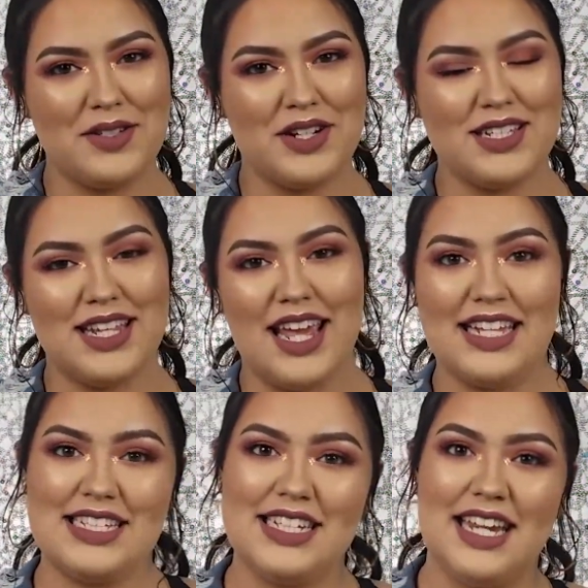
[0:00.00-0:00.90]
Christy
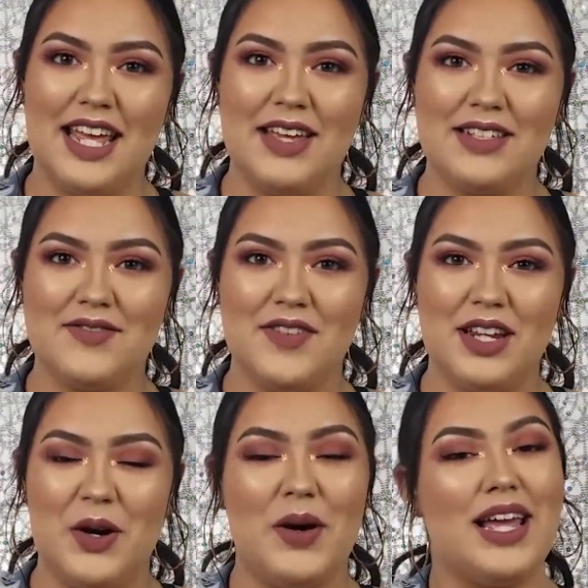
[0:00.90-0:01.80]
and today's
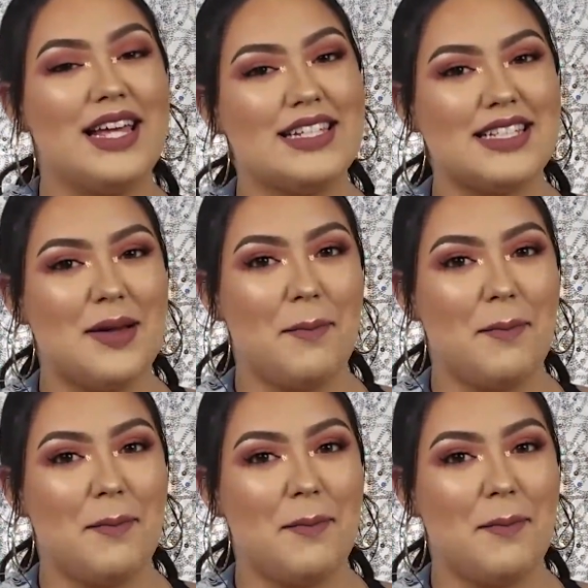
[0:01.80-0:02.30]
video is